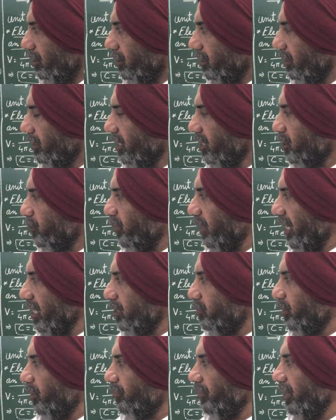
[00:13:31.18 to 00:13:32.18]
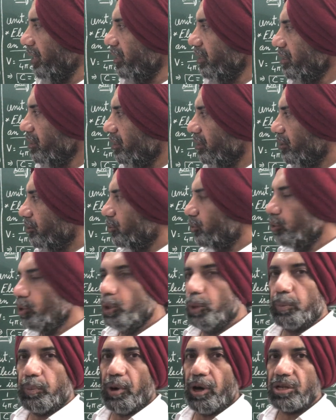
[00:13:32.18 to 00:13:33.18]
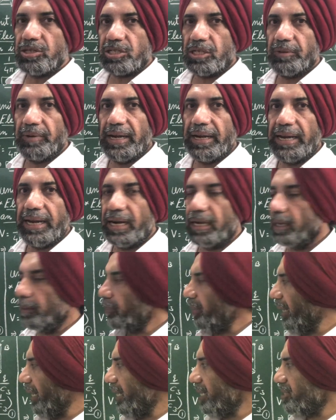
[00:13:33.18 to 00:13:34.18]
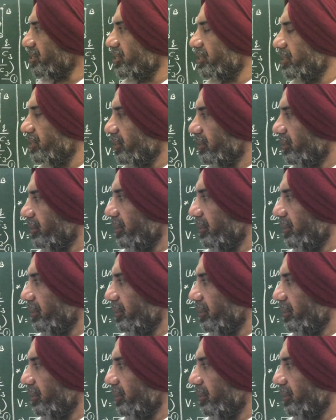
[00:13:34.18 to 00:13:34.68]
in the space between two positive and negative plates,